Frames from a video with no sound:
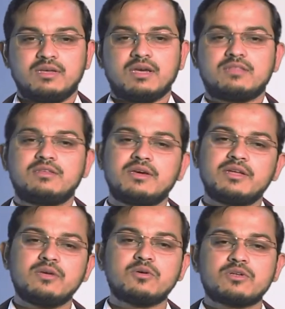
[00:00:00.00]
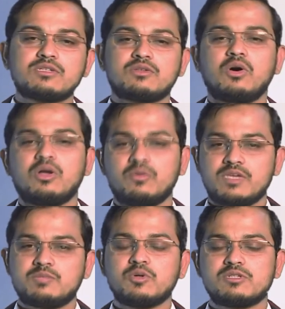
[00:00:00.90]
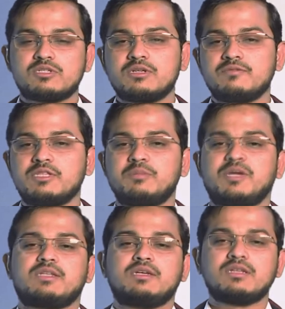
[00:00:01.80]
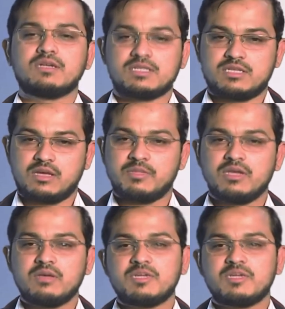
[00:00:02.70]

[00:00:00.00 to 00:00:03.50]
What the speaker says: A theory course is always bolstered with the practical concept,